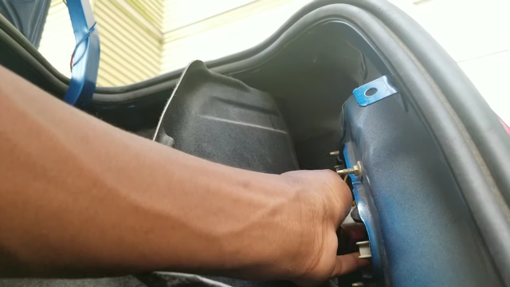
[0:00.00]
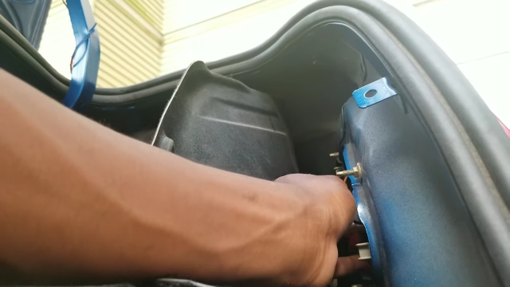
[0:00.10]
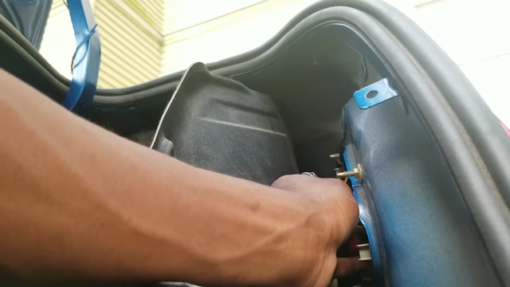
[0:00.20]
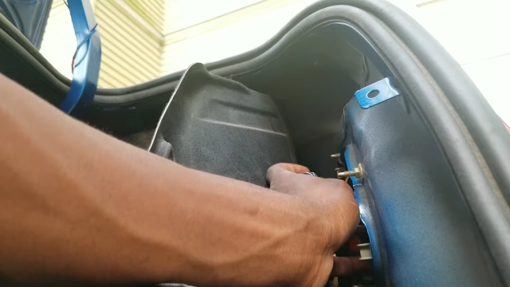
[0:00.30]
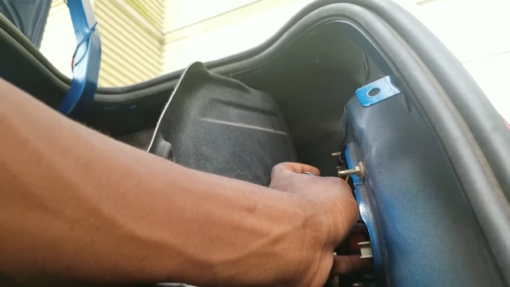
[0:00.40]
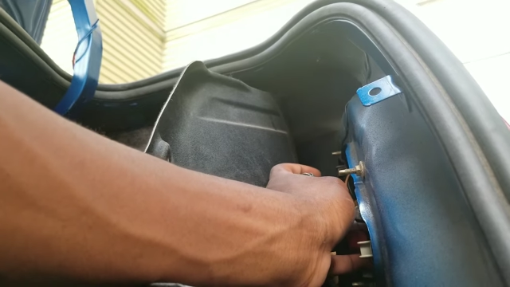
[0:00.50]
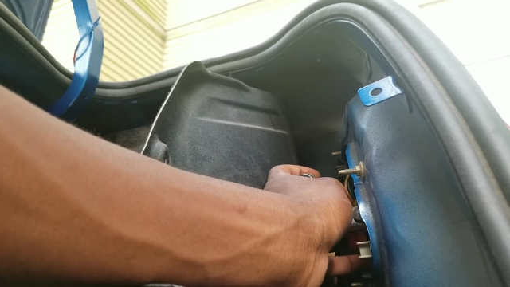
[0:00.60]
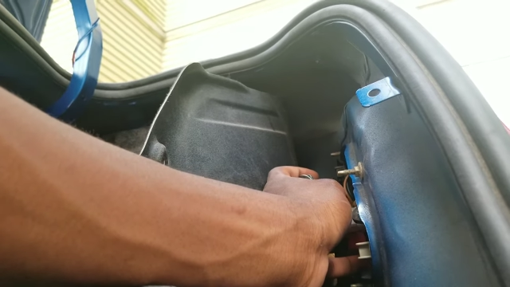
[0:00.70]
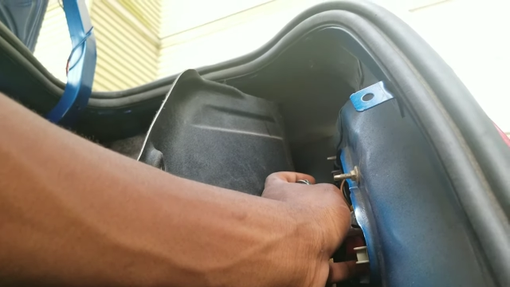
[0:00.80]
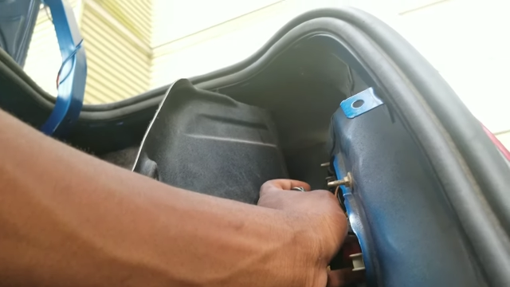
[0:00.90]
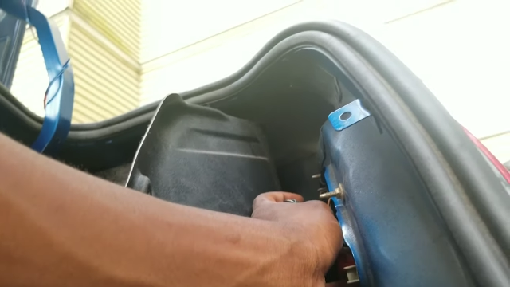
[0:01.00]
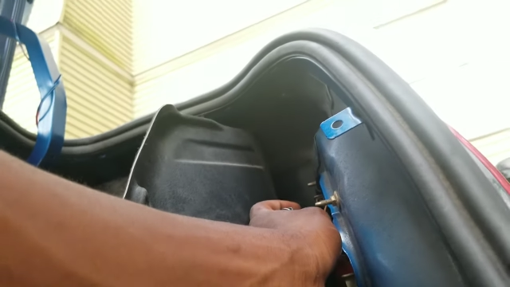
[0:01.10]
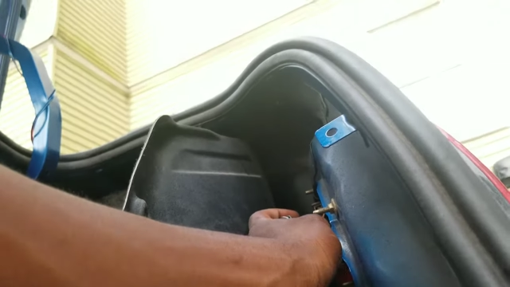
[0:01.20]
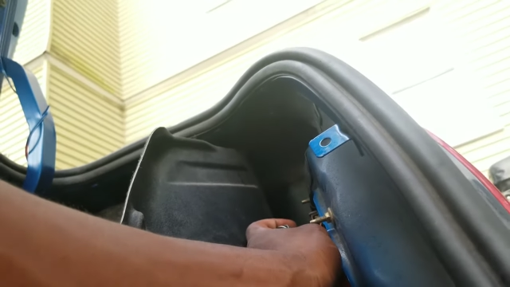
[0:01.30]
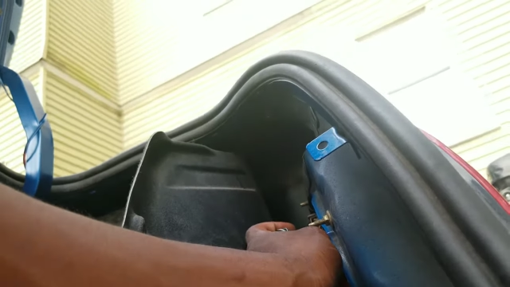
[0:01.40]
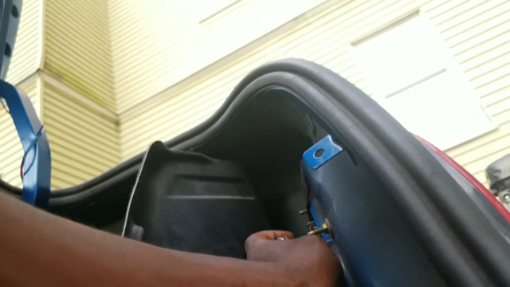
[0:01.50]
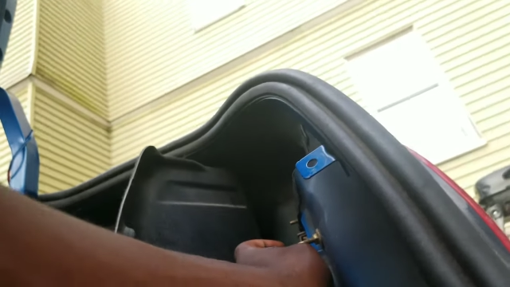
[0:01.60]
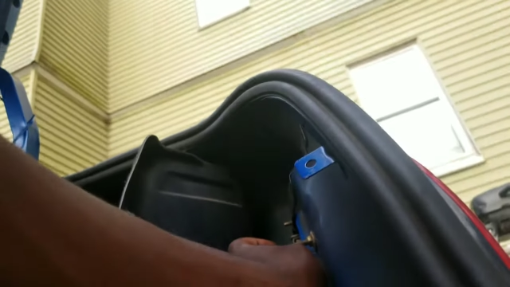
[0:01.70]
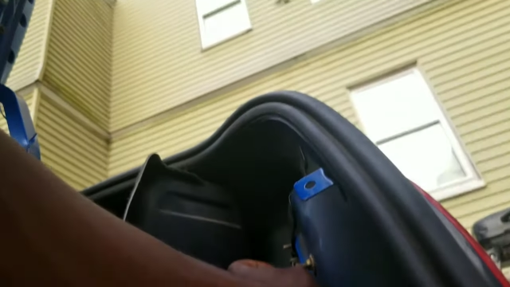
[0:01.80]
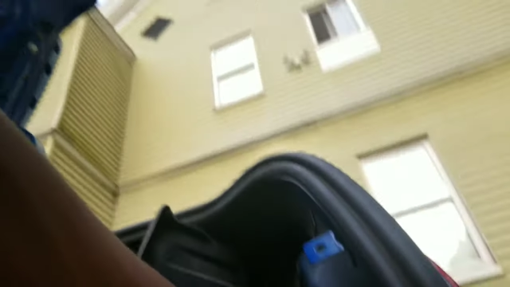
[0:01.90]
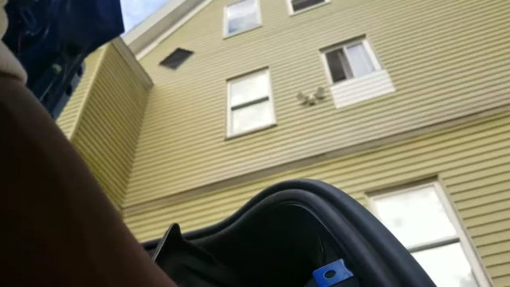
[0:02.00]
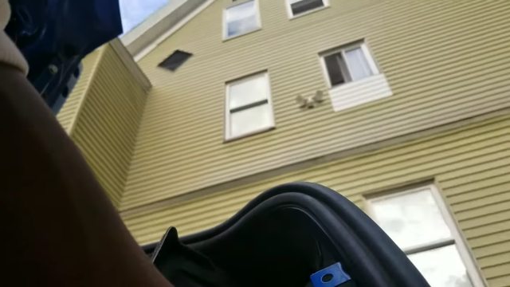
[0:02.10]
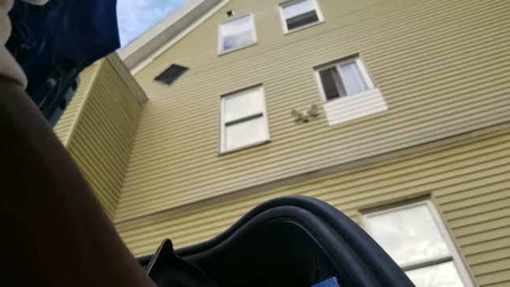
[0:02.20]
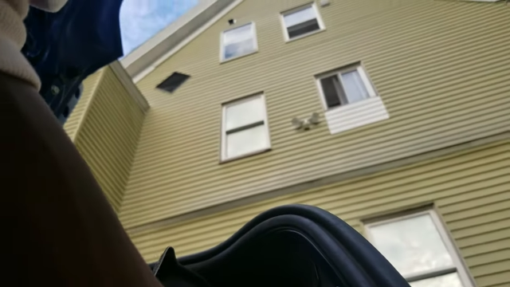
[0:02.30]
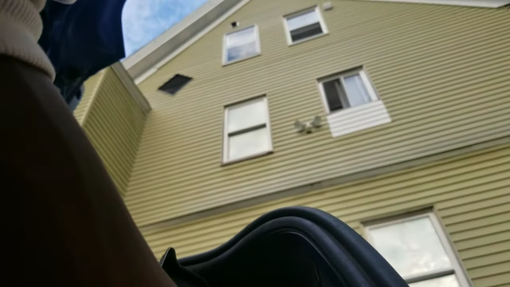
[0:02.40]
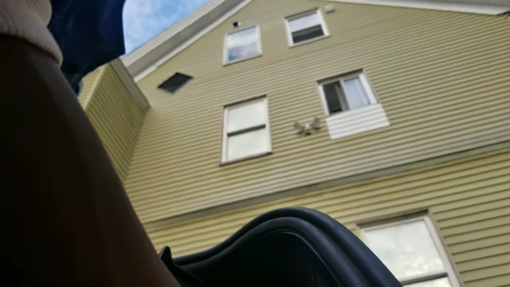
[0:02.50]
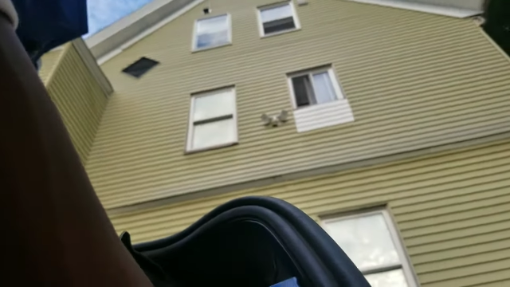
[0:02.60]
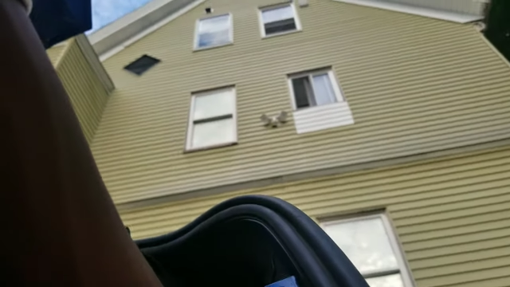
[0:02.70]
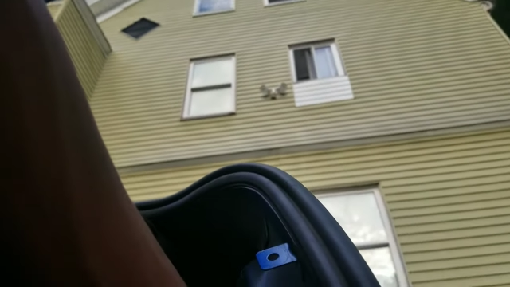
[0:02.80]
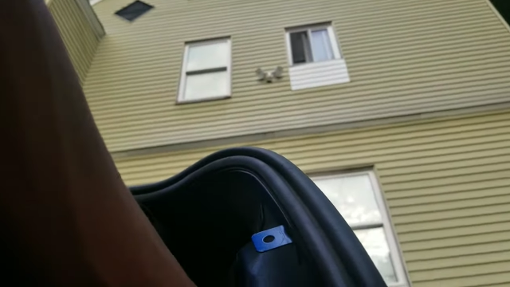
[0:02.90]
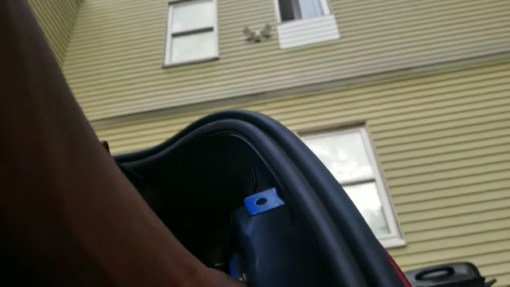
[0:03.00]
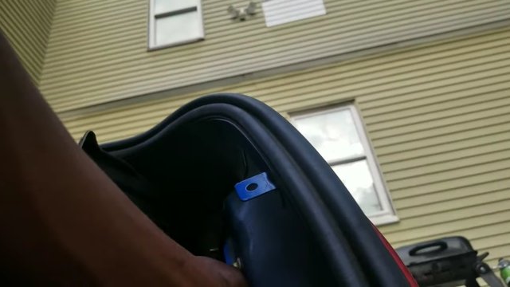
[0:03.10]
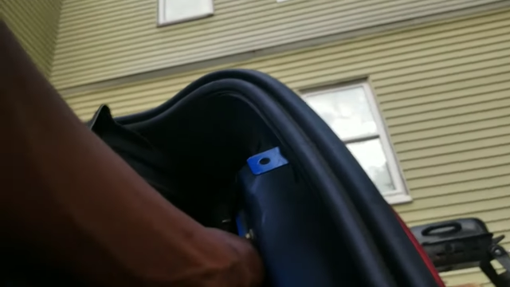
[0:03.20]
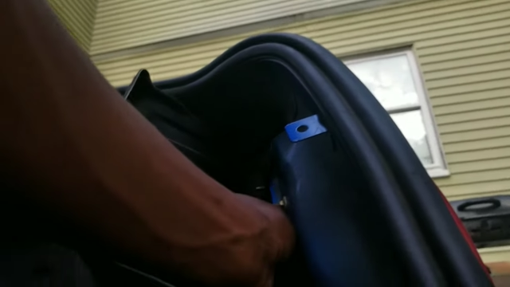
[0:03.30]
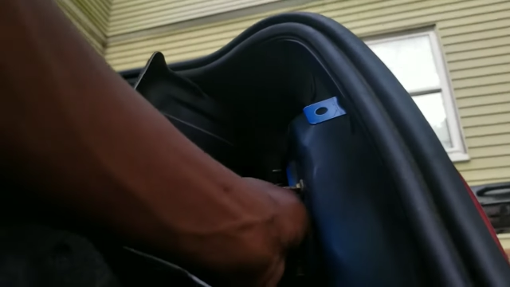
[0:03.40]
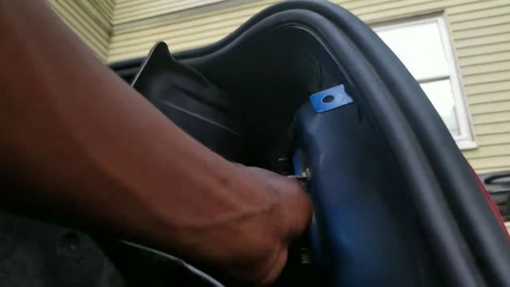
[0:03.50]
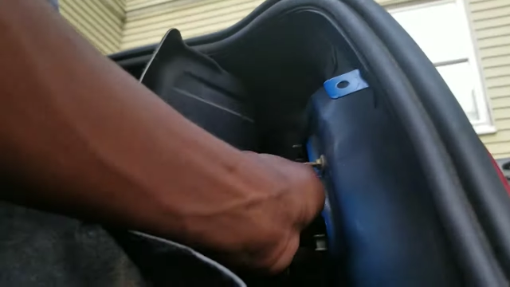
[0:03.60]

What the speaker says: Nobody's mouth can be seen.